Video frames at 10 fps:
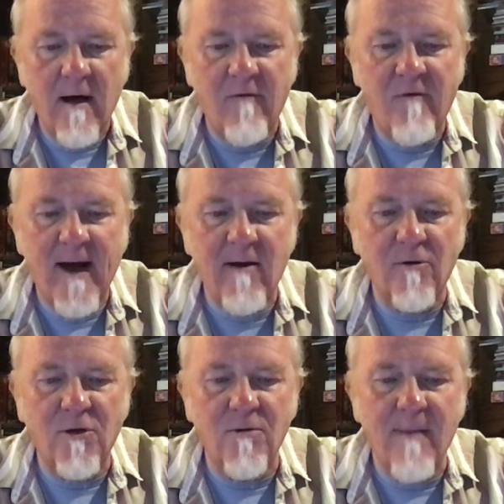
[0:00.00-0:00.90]
A
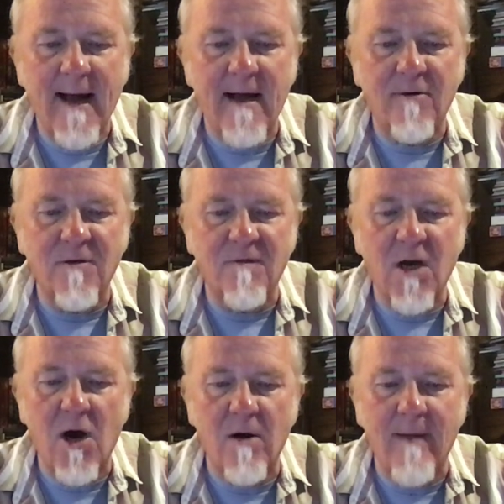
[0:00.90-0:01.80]
final 2 miles of
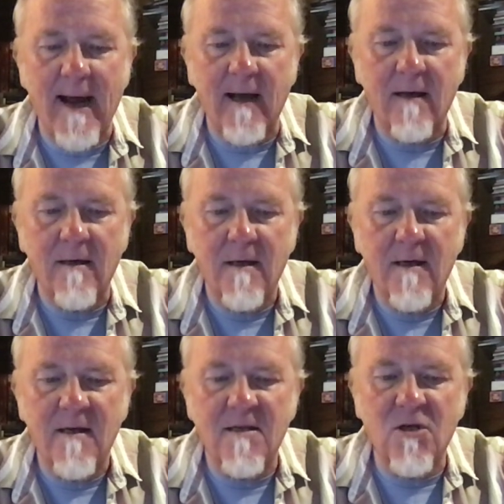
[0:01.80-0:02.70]
tarmac,
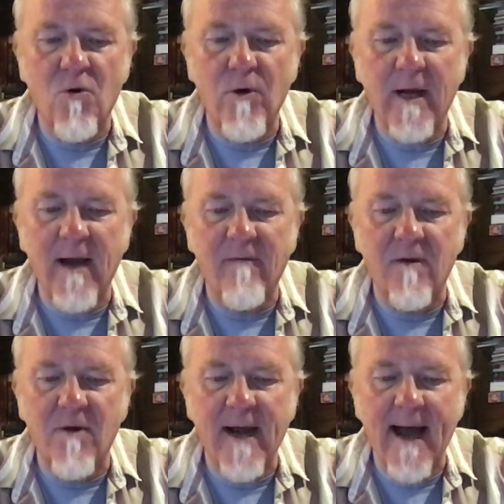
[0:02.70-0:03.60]
escorting
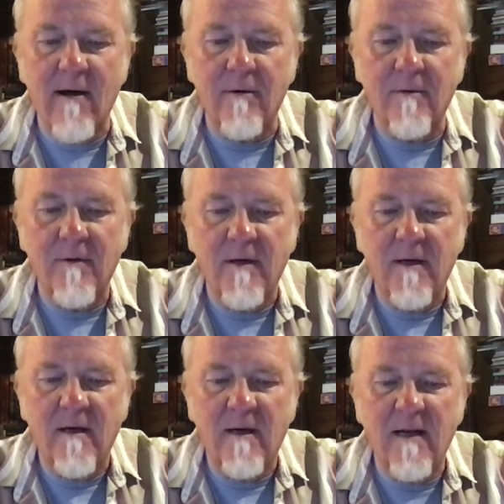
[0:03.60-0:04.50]
everyone out,
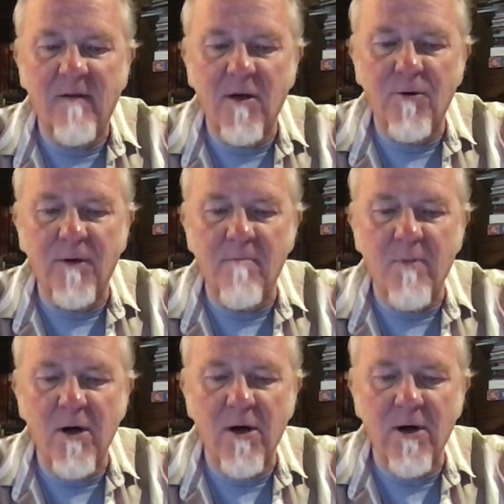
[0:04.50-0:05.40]
leaving only
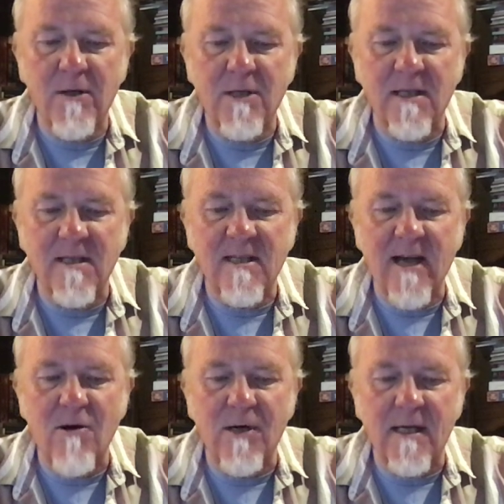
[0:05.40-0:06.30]
birds and
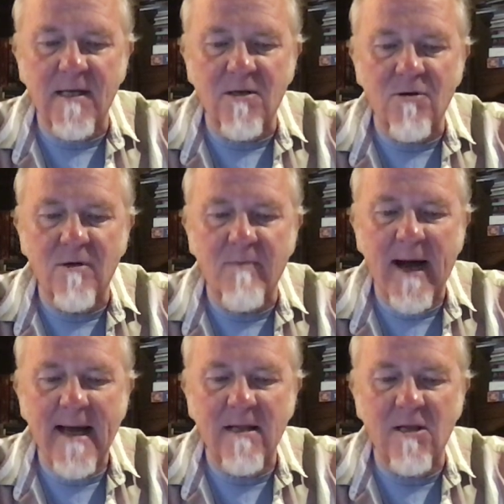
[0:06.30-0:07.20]
selkies to
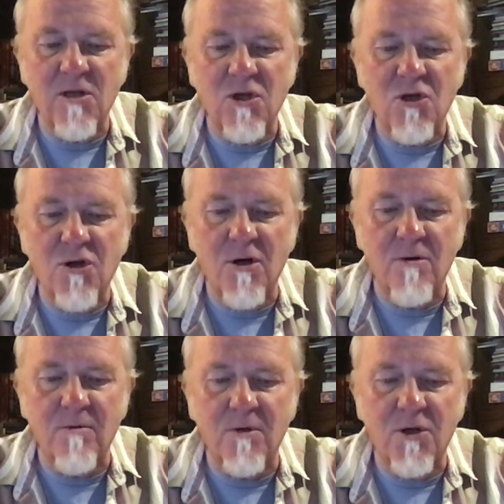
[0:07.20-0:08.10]
abide this
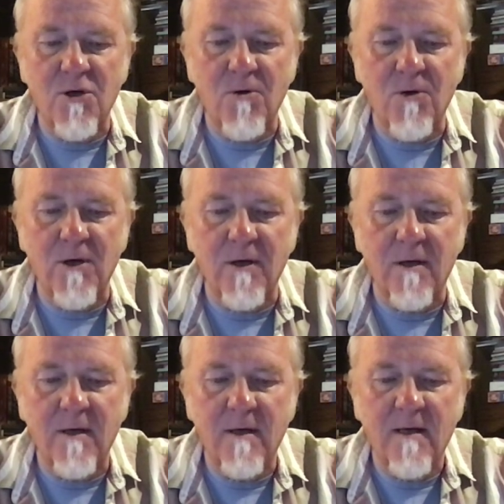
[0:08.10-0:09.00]
stone shore,
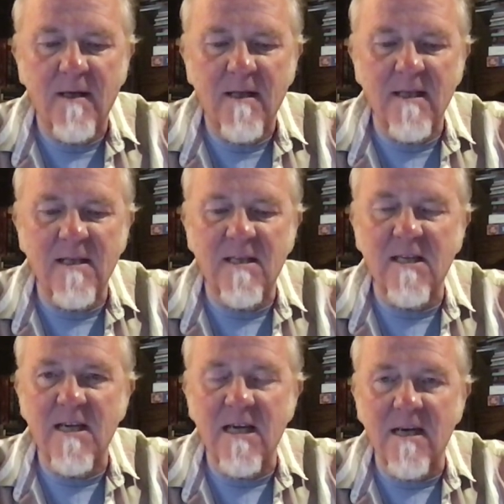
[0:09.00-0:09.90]
this
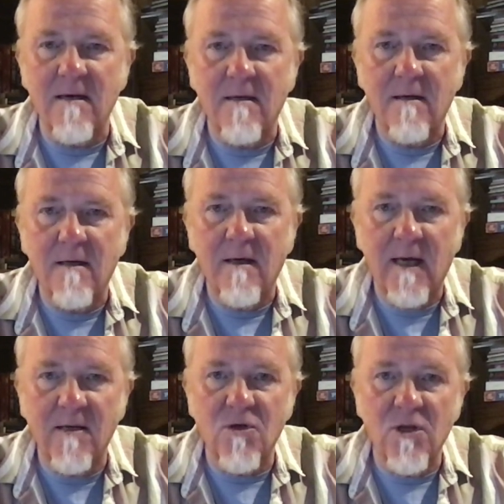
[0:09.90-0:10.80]
sea
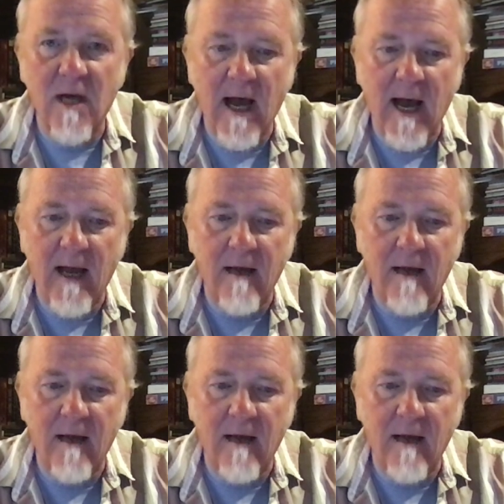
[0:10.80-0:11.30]
and sky.